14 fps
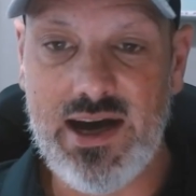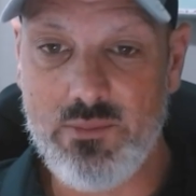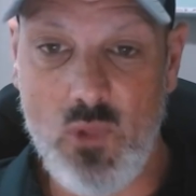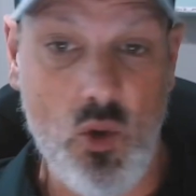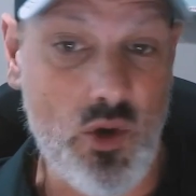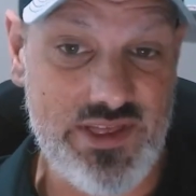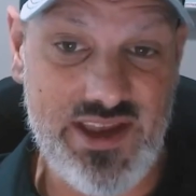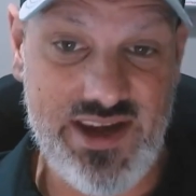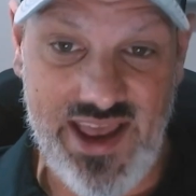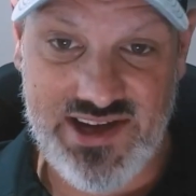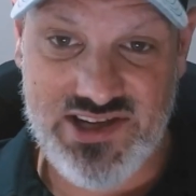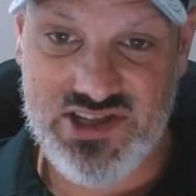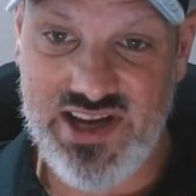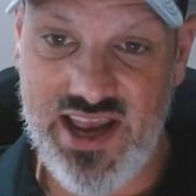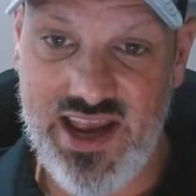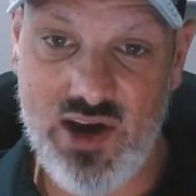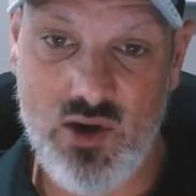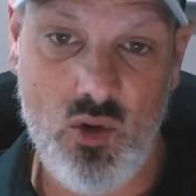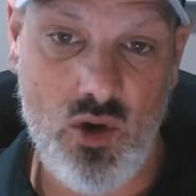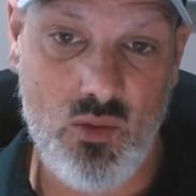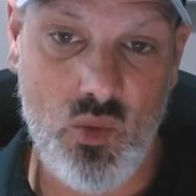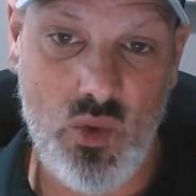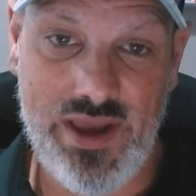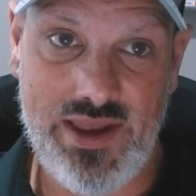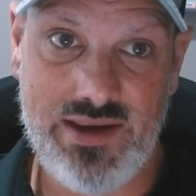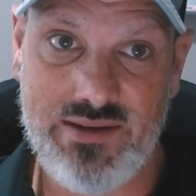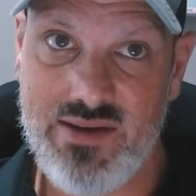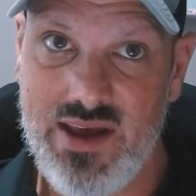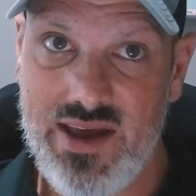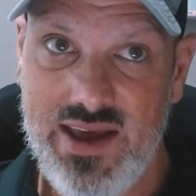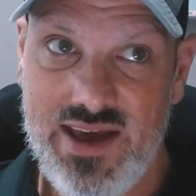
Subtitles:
Or the next day, or when